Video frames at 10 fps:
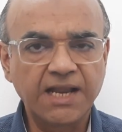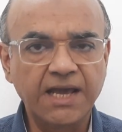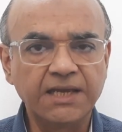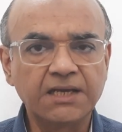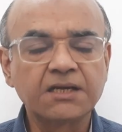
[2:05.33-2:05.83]

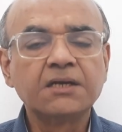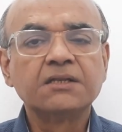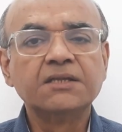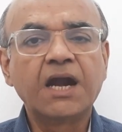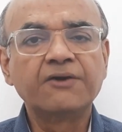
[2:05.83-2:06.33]
like
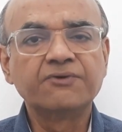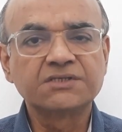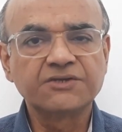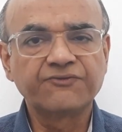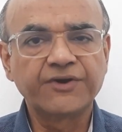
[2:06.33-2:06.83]
the
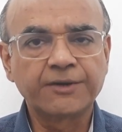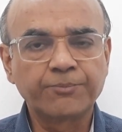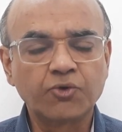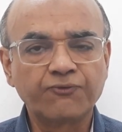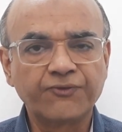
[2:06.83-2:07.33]
adverse effect
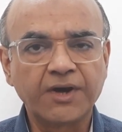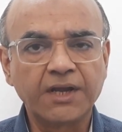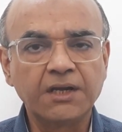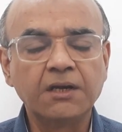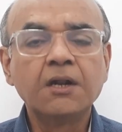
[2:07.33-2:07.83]

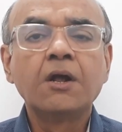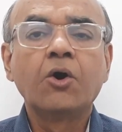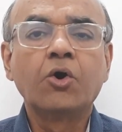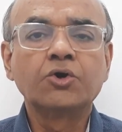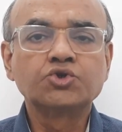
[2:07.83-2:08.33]
profile
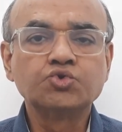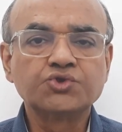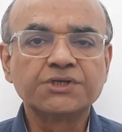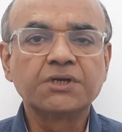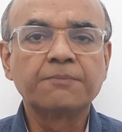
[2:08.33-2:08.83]
or
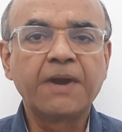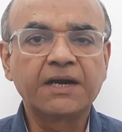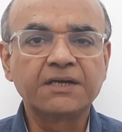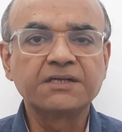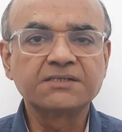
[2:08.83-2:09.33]
choosing a
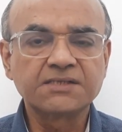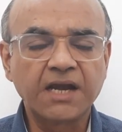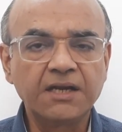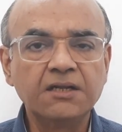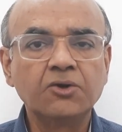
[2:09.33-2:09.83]

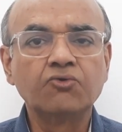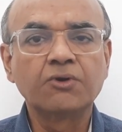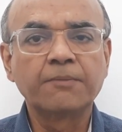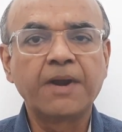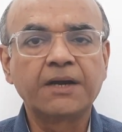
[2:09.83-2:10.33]
bactericidal
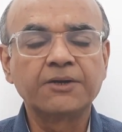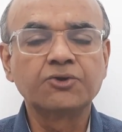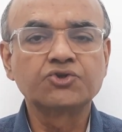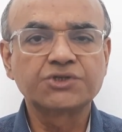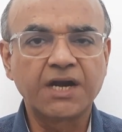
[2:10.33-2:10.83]
over a
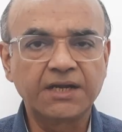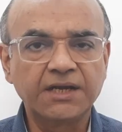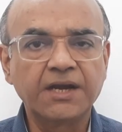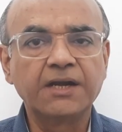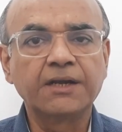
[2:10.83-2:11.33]
bacteriostatic
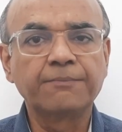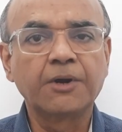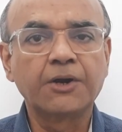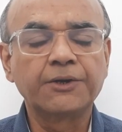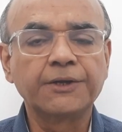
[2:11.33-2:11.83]

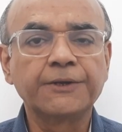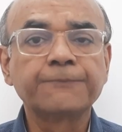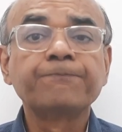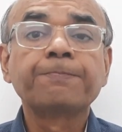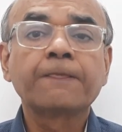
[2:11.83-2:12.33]
antibiotic,
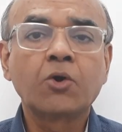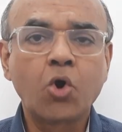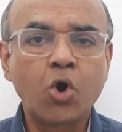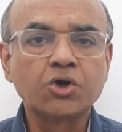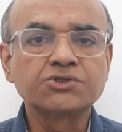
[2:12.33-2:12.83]

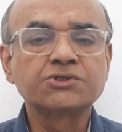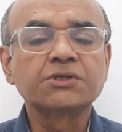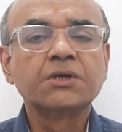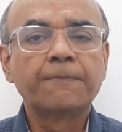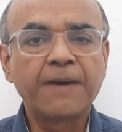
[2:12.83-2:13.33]
cost,
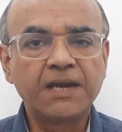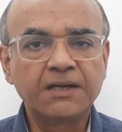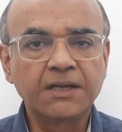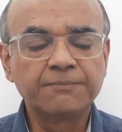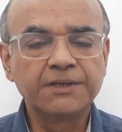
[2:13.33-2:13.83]

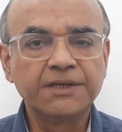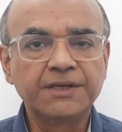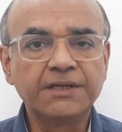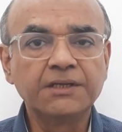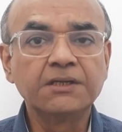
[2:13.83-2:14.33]

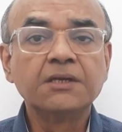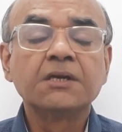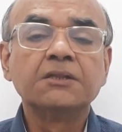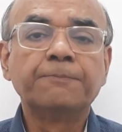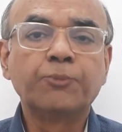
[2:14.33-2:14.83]
palatability,
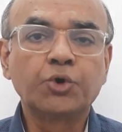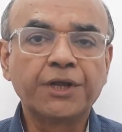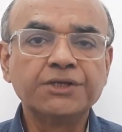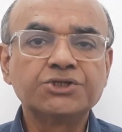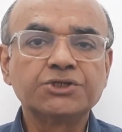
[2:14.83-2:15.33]
the
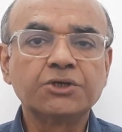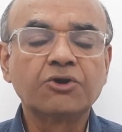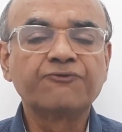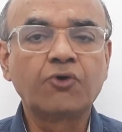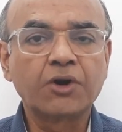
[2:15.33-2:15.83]

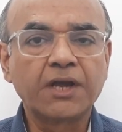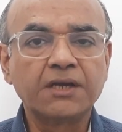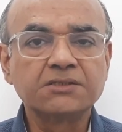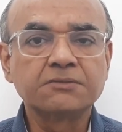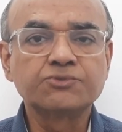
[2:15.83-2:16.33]
potential of
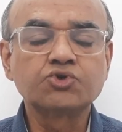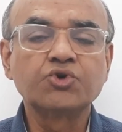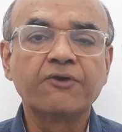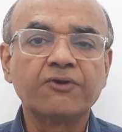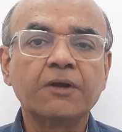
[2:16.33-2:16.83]
organisms to
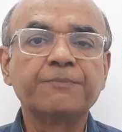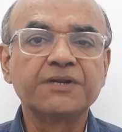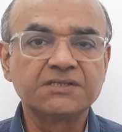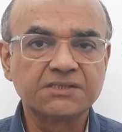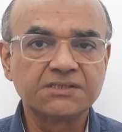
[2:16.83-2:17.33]
develop
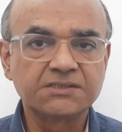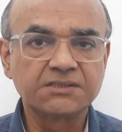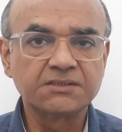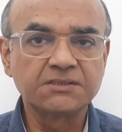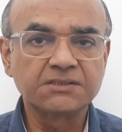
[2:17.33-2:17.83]

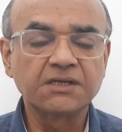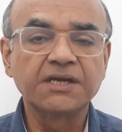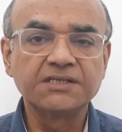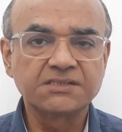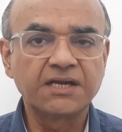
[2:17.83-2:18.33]
resistance
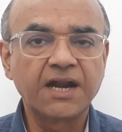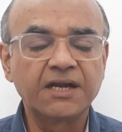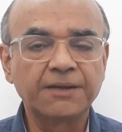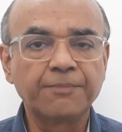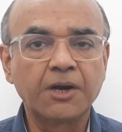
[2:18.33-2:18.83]
against an
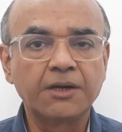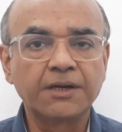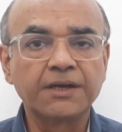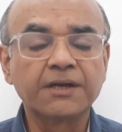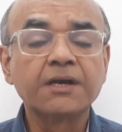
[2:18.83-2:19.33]

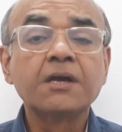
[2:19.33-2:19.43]
antibiotic,